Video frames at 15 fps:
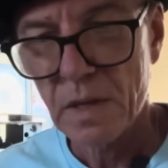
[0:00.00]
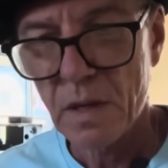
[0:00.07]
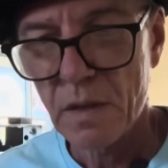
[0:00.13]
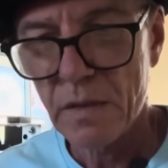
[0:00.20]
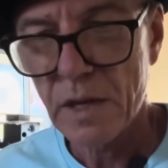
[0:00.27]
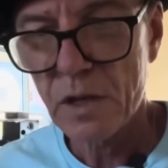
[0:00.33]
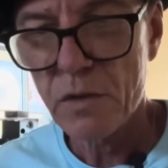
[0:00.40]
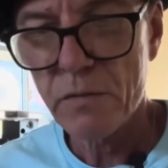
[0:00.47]

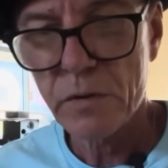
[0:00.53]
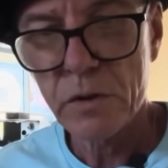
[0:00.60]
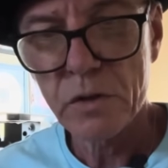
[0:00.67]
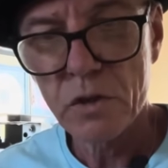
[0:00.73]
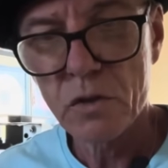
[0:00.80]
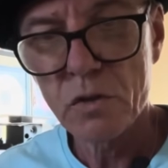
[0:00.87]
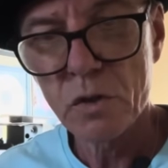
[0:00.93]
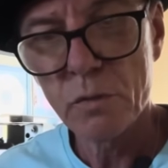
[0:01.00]
Thank you for your
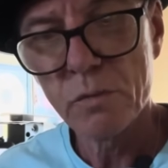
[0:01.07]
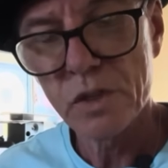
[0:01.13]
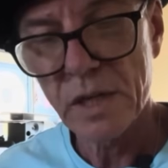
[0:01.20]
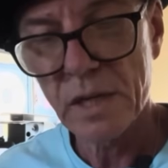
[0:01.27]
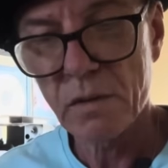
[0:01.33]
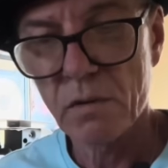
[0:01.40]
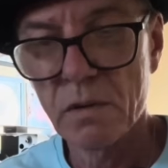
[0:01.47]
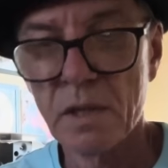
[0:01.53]
YouTube
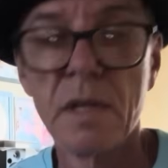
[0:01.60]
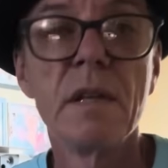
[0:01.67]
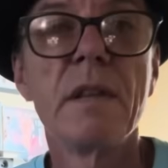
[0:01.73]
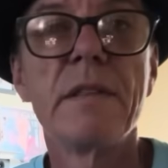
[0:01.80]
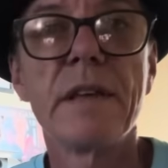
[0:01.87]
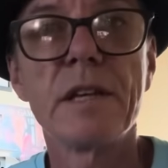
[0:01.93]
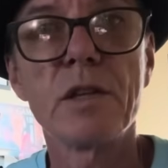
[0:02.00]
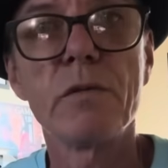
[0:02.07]
channel.
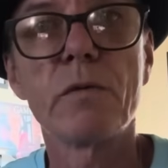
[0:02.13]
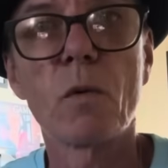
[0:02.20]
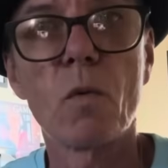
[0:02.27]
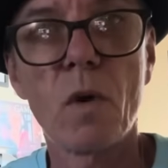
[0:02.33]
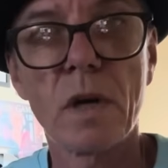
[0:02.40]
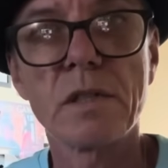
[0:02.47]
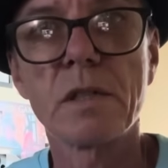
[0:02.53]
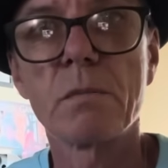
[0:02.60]
Thank you for
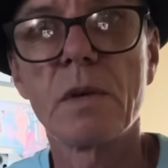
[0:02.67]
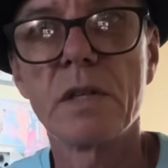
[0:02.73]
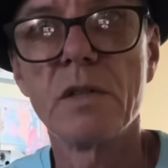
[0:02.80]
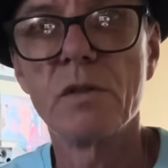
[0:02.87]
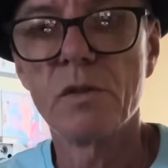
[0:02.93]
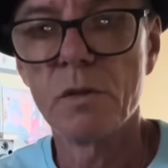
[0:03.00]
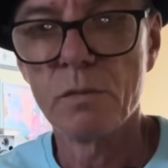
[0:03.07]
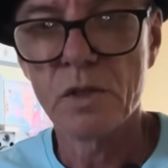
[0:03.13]
watching my
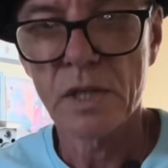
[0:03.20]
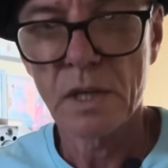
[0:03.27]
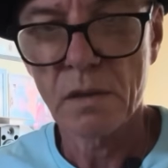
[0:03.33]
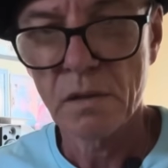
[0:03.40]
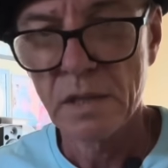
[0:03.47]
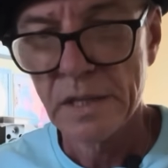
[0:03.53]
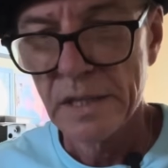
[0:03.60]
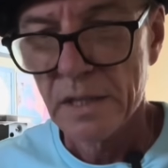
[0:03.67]
YouTube
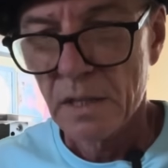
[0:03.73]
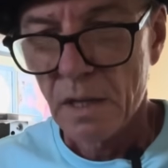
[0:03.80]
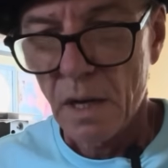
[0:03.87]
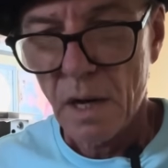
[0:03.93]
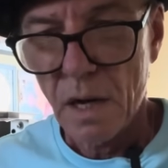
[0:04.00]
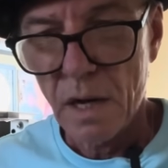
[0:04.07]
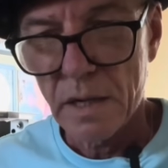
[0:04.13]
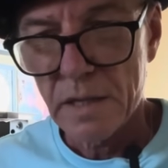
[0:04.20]
channel.
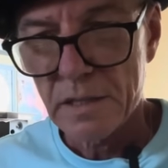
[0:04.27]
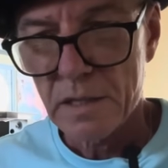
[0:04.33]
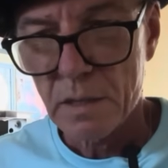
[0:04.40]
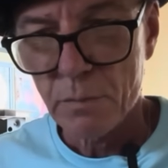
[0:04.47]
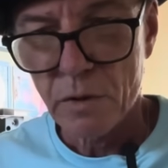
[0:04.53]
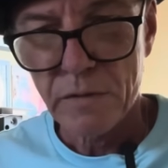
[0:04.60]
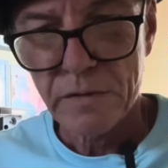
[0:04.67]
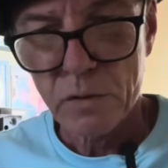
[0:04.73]
It's the
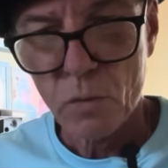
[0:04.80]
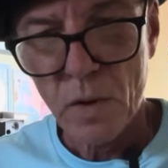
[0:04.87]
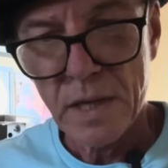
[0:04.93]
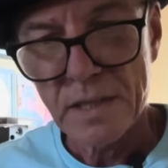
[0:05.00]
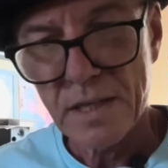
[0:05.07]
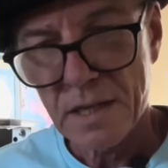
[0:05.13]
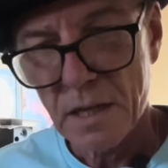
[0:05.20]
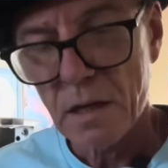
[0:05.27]
perfect way
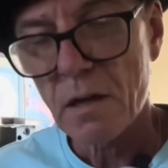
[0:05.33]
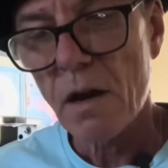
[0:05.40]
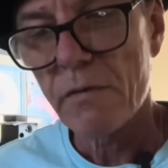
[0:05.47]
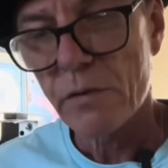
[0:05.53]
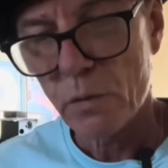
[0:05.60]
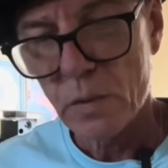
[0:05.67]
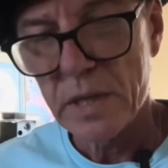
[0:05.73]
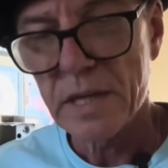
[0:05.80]
to kick
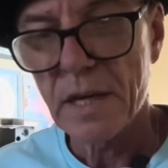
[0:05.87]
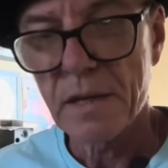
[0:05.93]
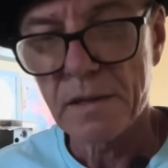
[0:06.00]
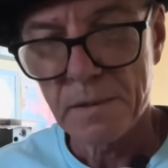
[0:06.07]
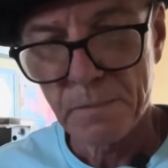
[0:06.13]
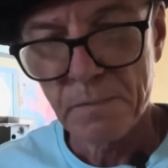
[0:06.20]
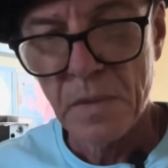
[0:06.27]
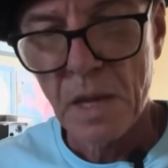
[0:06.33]
off the
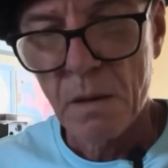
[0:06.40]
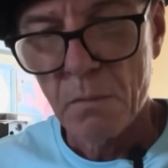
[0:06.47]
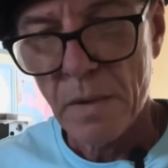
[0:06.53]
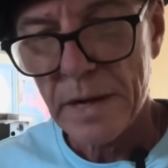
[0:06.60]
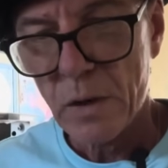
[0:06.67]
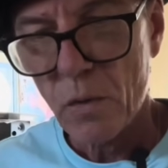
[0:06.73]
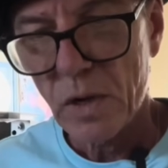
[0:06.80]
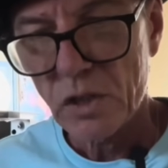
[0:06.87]
weekend.
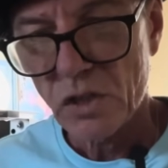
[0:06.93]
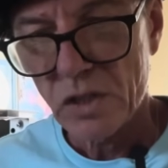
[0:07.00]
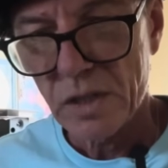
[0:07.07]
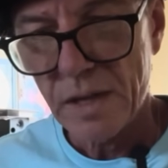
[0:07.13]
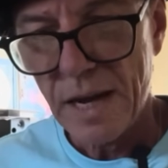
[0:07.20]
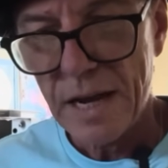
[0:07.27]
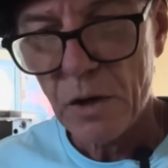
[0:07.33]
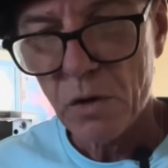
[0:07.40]
My
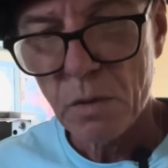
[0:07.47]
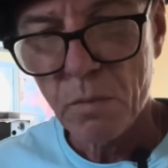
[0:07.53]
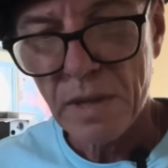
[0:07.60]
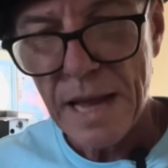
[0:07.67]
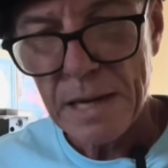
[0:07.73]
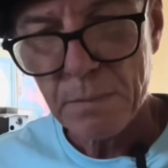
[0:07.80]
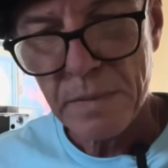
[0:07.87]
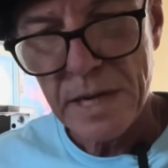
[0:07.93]
question, I own a
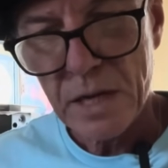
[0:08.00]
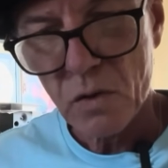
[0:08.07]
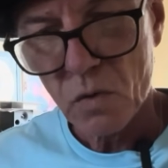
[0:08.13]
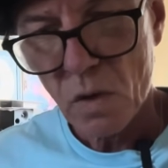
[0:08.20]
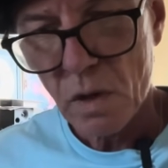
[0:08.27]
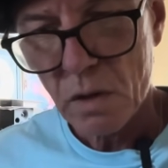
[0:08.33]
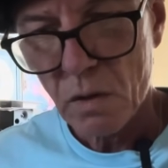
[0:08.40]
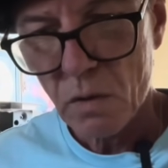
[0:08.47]
Black Bay
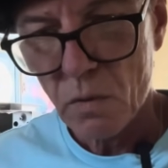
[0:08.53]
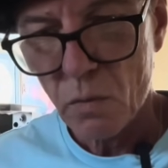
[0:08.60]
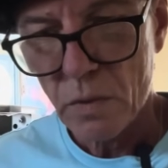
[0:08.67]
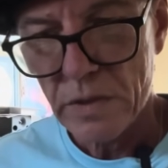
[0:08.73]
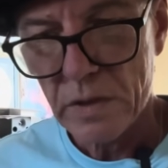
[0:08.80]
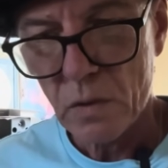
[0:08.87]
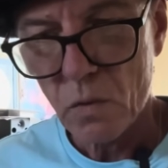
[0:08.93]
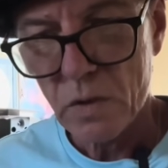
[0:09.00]
chrono
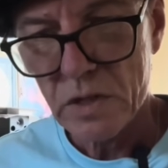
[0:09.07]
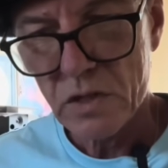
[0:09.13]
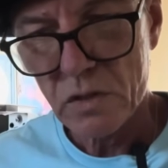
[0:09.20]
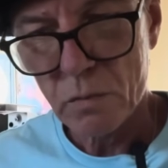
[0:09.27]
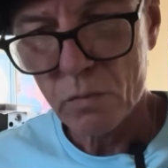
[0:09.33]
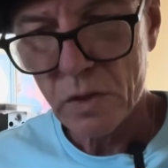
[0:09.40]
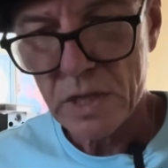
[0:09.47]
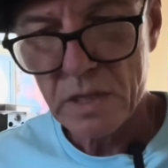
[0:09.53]
with an
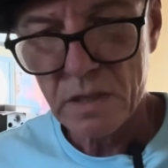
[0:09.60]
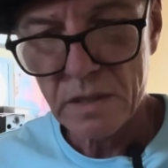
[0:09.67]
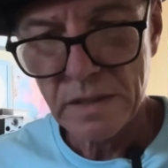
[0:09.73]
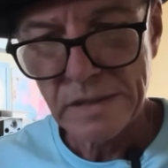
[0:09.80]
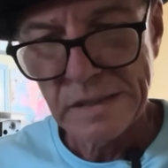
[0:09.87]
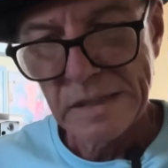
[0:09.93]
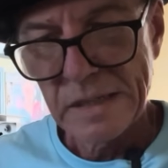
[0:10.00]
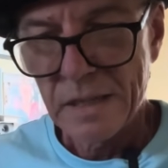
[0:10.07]
oyster
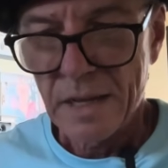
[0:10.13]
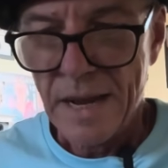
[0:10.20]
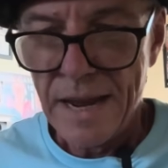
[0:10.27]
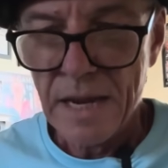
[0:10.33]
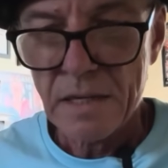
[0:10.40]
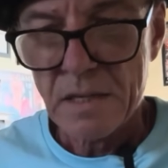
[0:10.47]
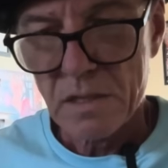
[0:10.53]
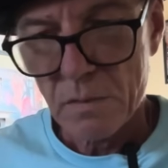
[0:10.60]
bracelet
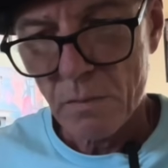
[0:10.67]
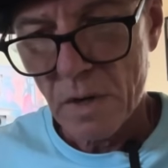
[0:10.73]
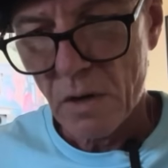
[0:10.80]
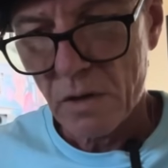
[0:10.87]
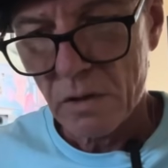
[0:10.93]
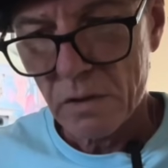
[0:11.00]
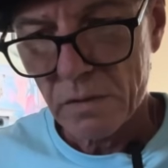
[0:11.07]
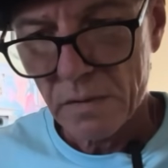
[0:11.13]
and a
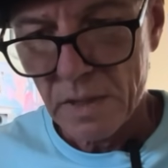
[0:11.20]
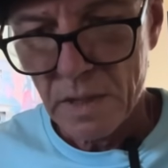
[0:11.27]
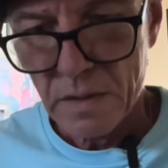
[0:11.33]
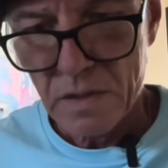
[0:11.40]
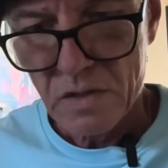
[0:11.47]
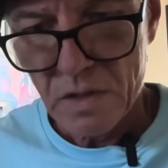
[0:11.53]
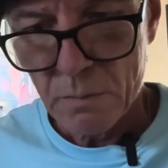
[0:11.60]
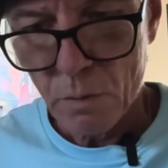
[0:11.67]
Submariner. In
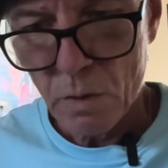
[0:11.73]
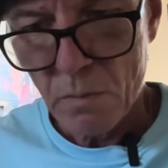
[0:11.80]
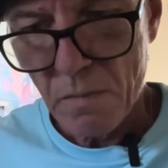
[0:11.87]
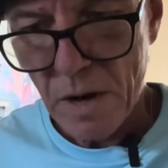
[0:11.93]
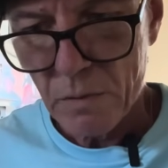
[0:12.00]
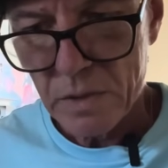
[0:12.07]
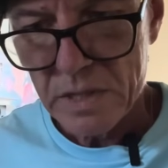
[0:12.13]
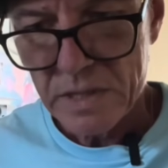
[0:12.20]
the summer,
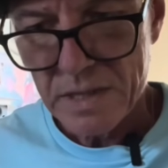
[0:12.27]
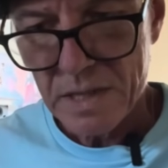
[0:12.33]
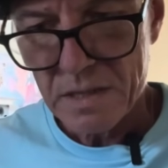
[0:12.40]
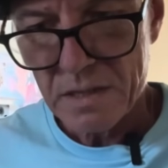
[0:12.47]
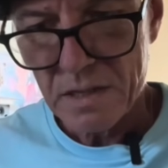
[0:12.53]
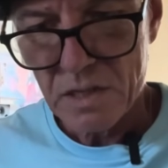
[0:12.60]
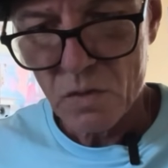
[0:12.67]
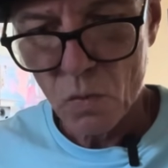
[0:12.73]
my wrist
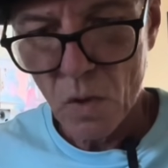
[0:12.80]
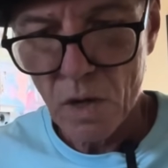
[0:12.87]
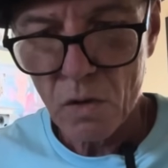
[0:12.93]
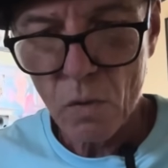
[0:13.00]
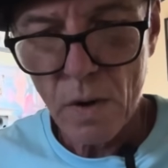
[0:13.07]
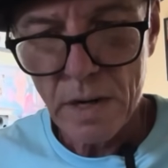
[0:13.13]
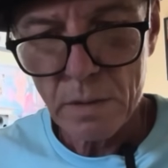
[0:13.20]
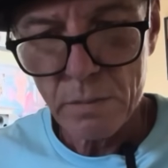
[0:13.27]
tends to swell
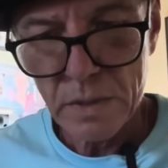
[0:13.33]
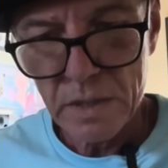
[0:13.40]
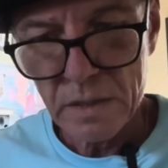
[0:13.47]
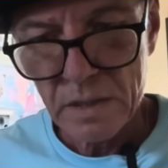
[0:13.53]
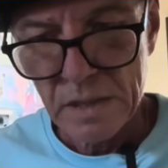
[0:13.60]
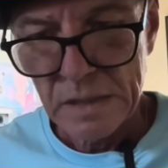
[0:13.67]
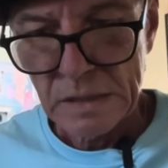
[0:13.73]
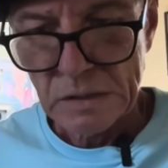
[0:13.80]
quite a
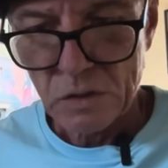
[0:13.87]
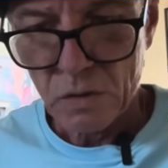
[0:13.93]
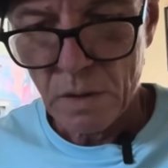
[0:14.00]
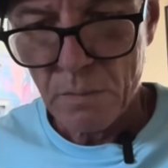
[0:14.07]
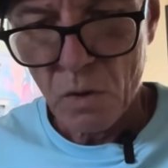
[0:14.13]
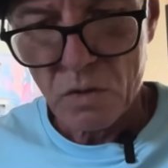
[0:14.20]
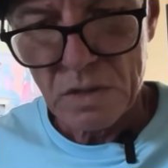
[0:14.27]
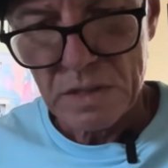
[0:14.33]
bit, so I
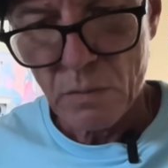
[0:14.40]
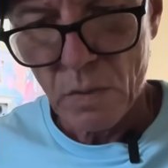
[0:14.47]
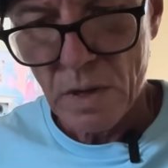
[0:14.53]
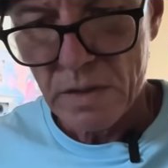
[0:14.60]
mostly wear